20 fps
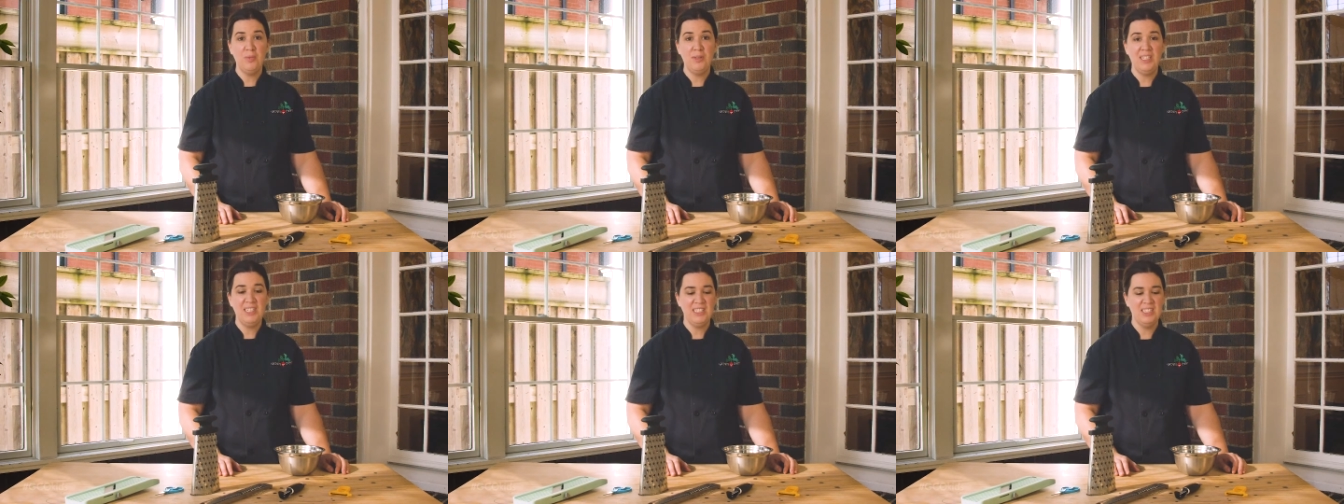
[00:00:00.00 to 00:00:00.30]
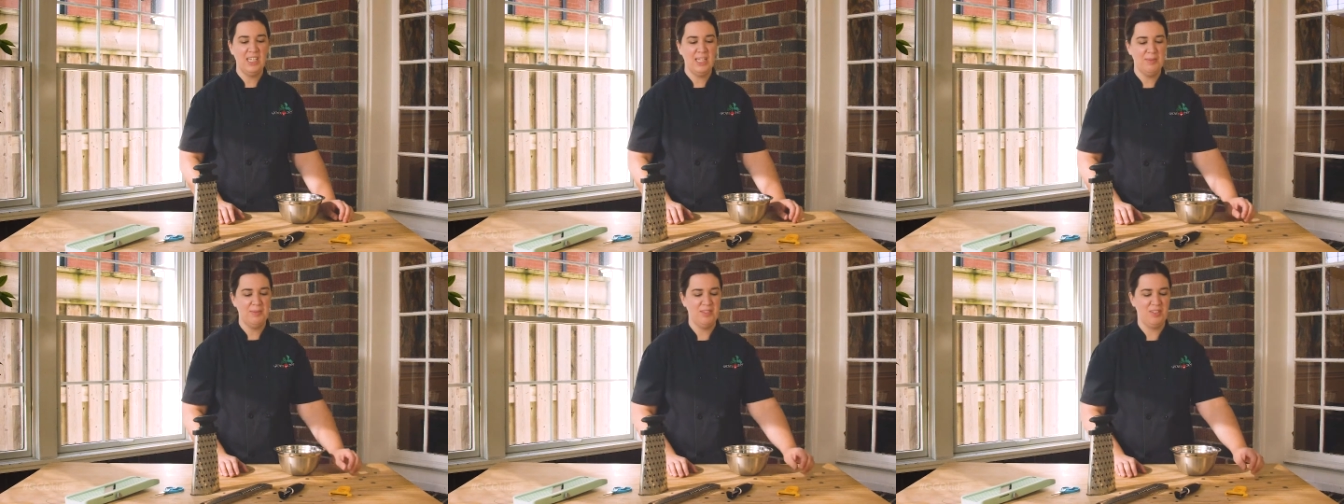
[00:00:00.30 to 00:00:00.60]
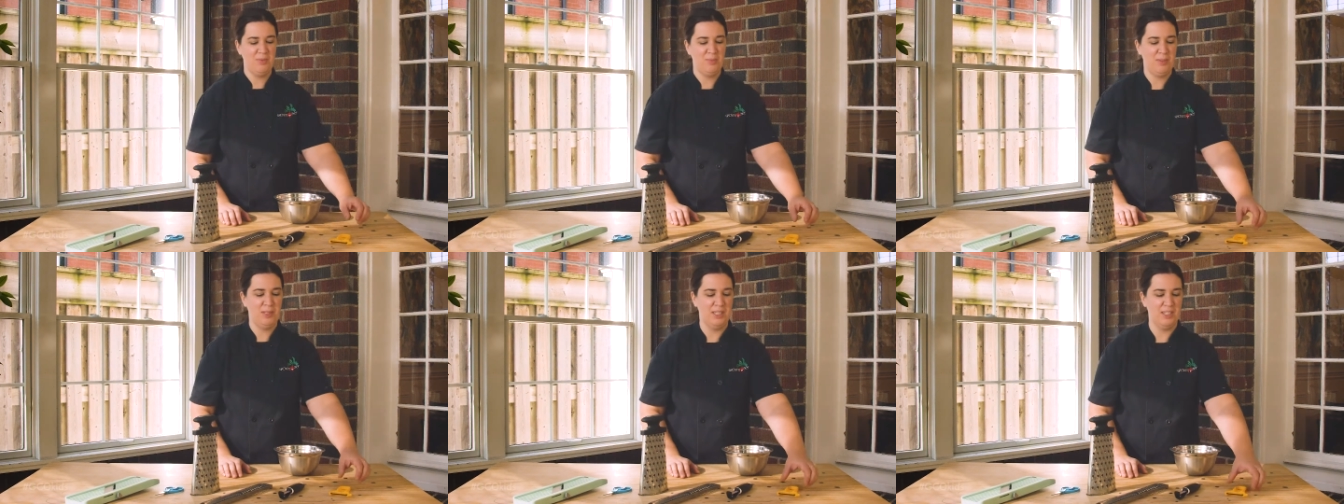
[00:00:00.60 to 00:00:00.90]
main types
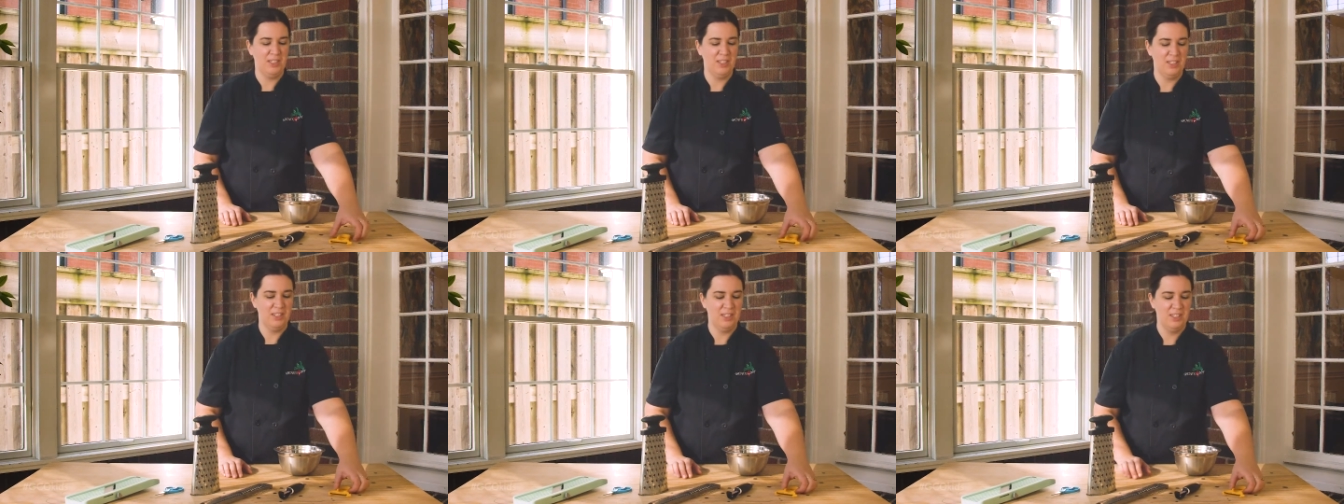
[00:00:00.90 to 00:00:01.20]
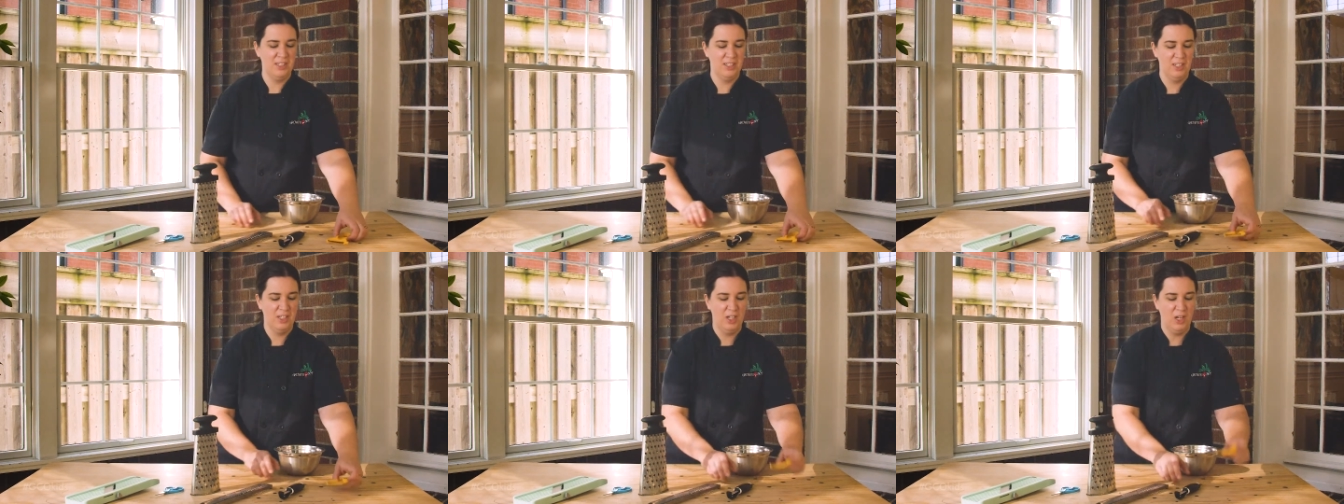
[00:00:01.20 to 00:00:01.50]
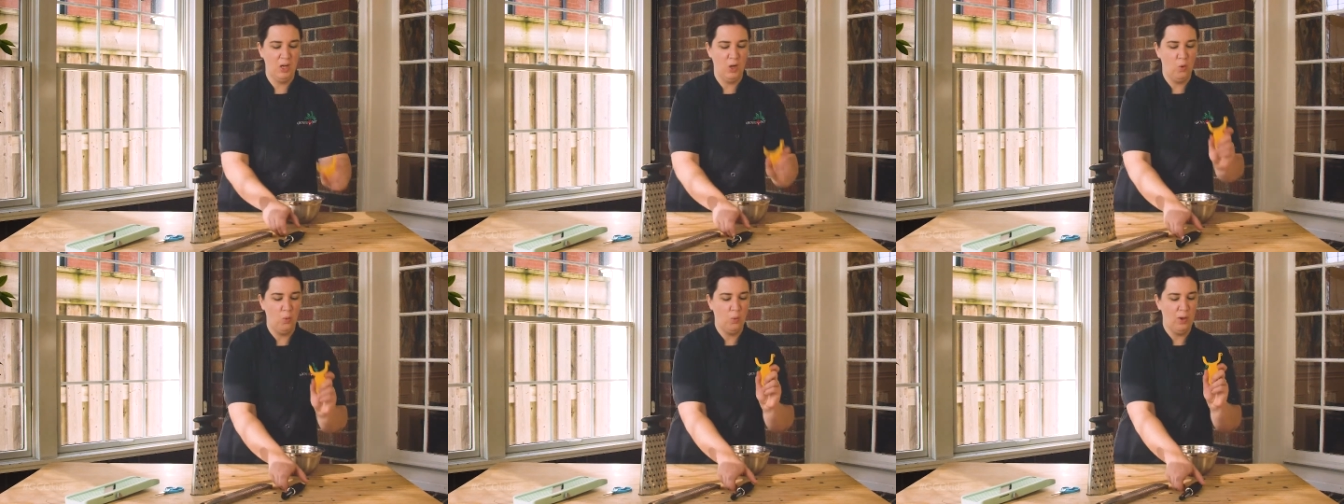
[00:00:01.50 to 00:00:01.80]
of peeler,
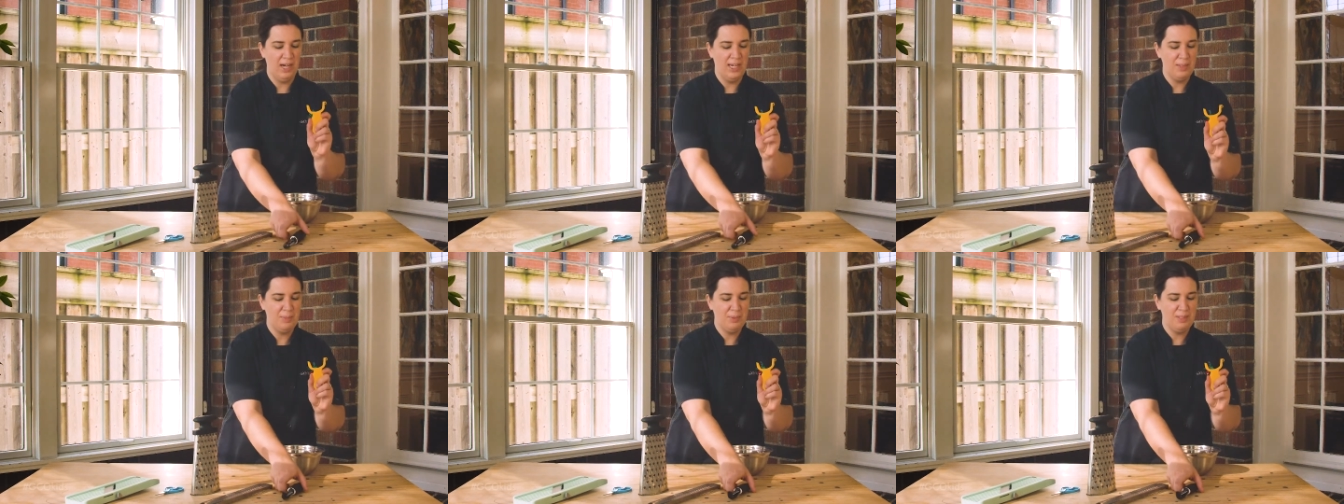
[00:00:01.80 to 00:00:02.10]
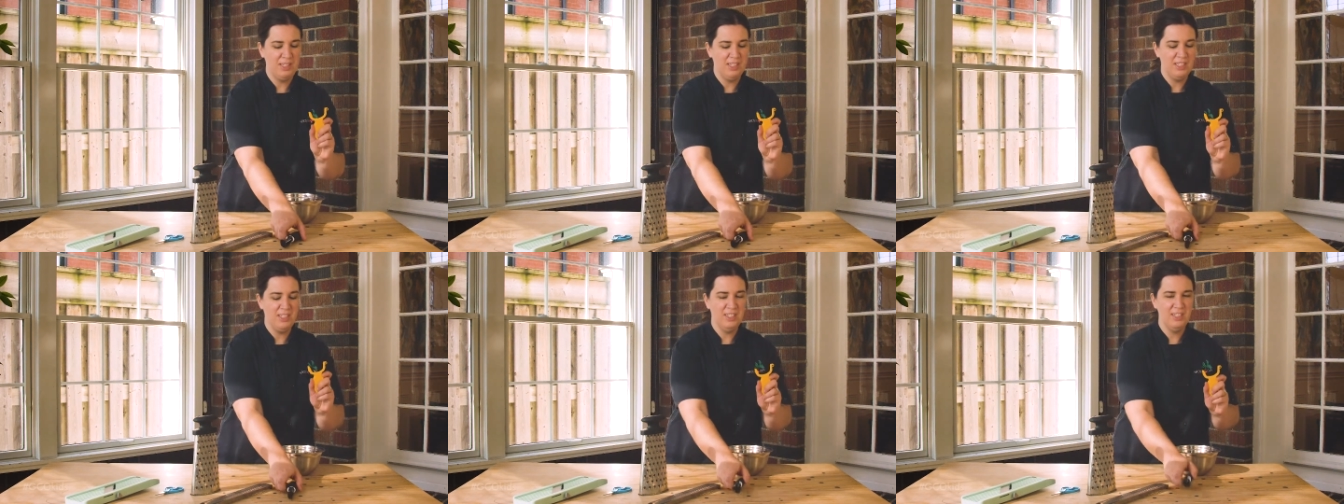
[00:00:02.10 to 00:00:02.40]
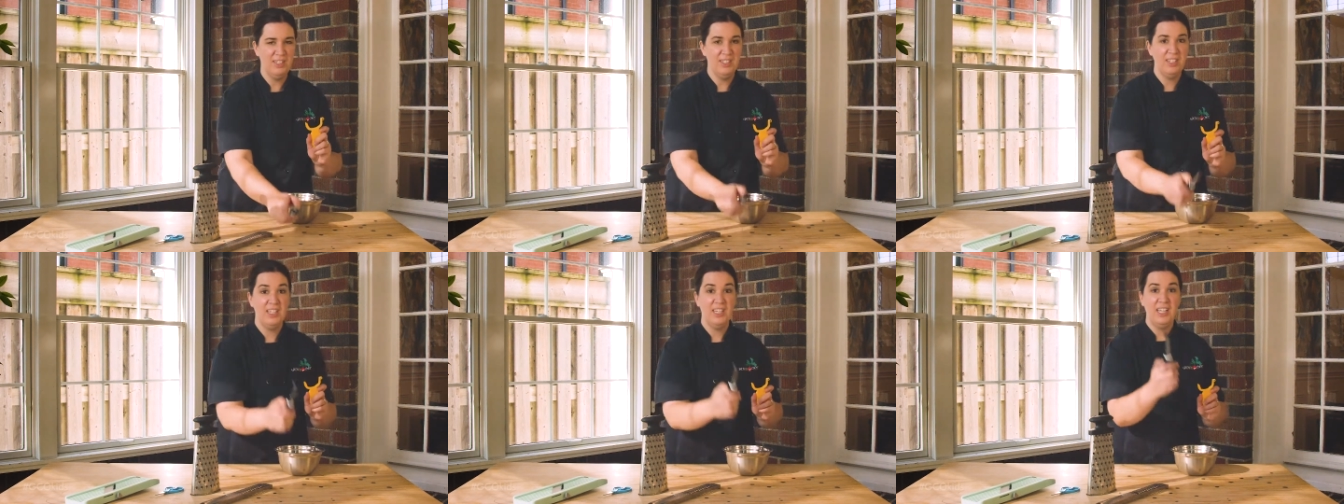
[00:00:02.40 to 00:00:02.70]
a Y peeler
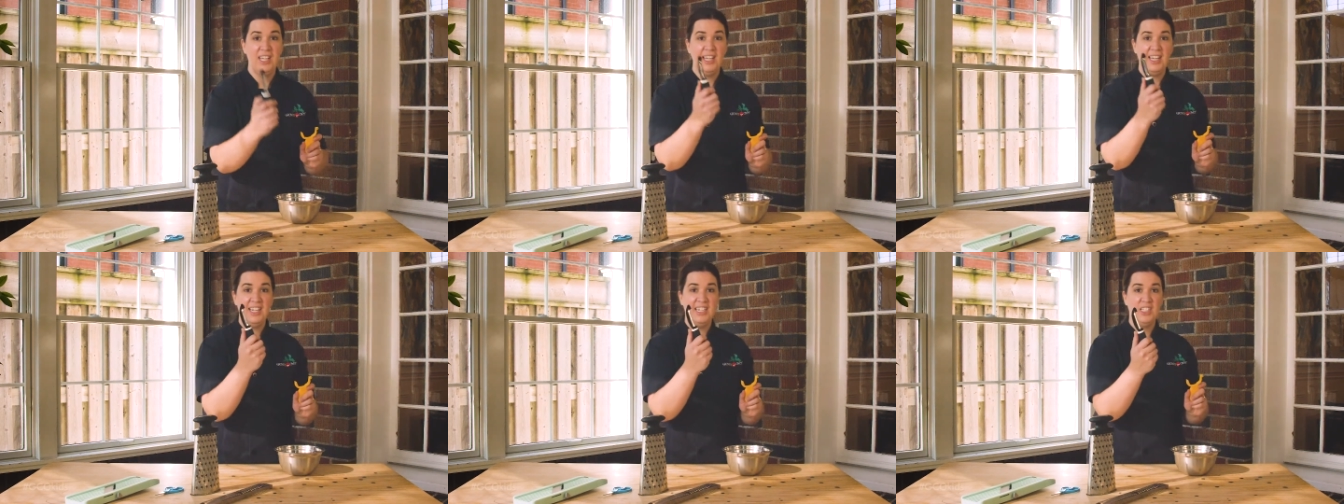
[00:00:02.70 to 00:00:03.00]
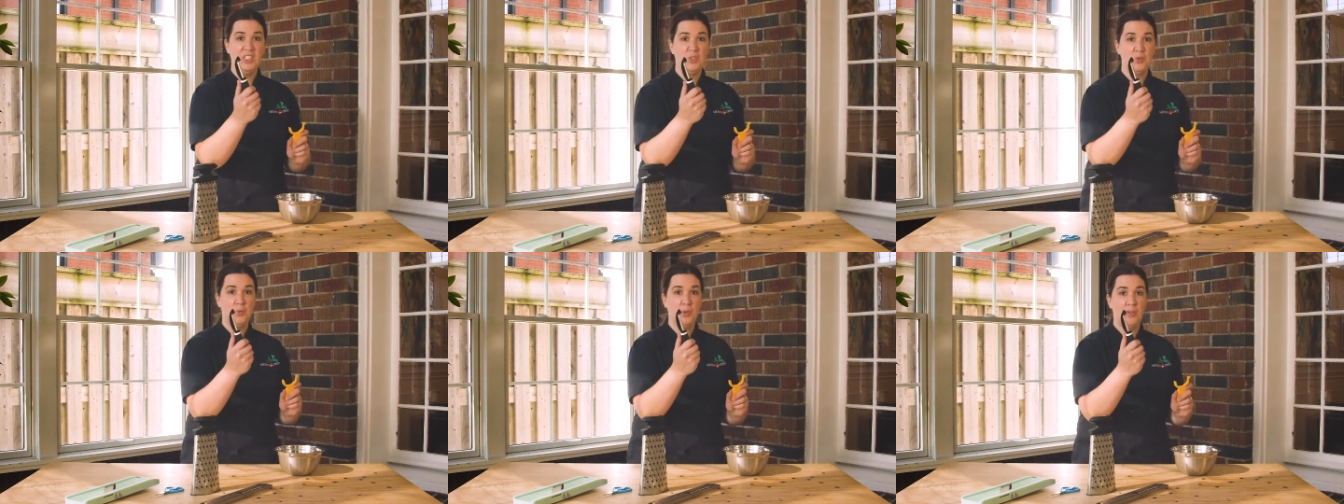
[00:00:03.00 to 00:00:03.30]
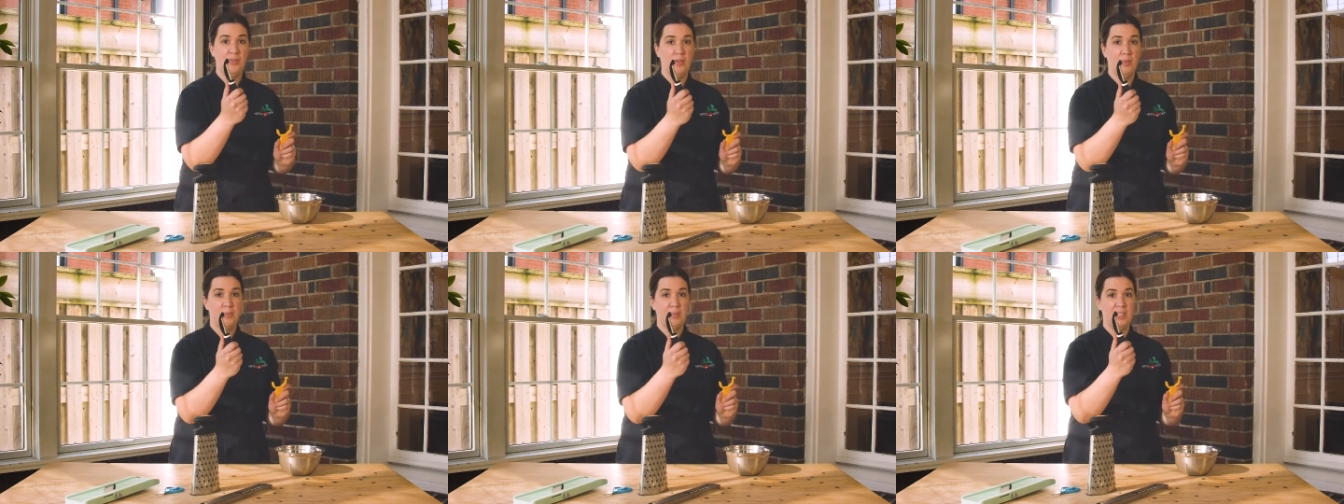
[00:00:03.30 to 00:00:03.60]
and a
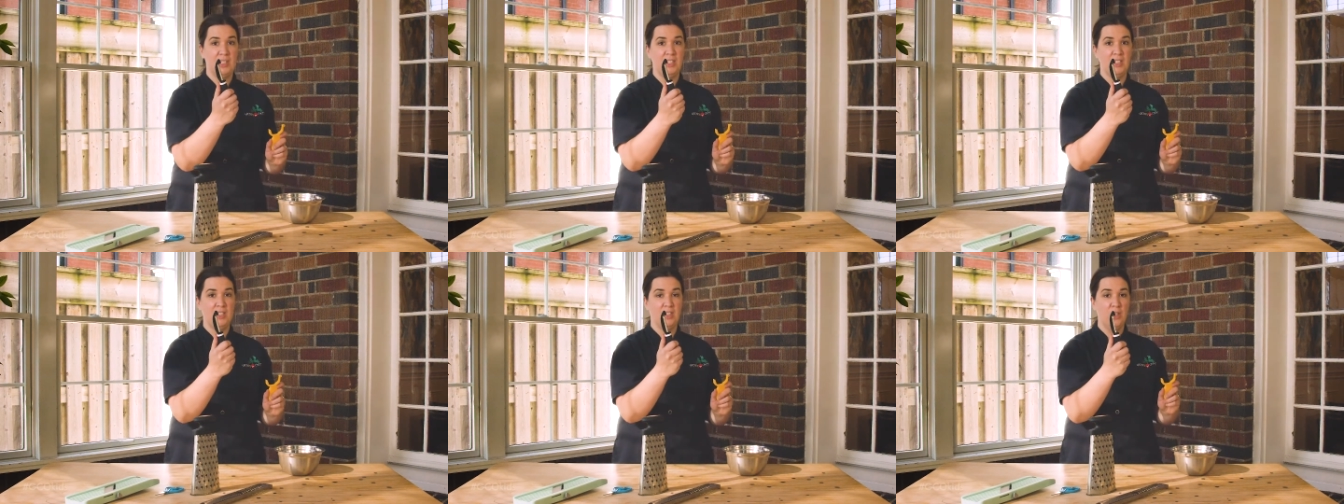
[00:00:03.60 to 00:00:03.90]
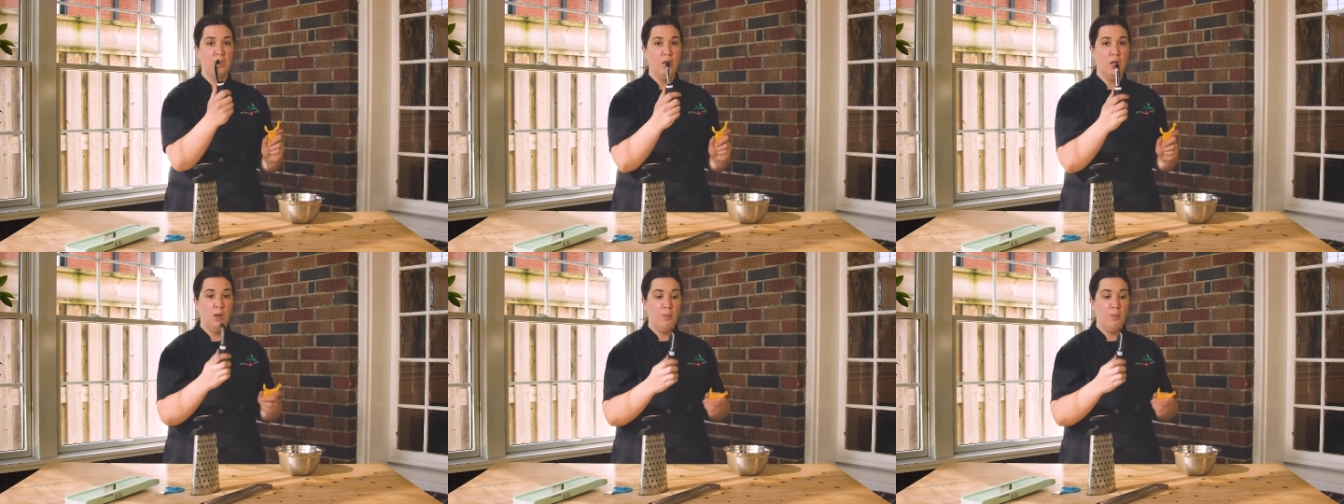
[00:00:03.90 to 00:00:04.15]
swivel peeler.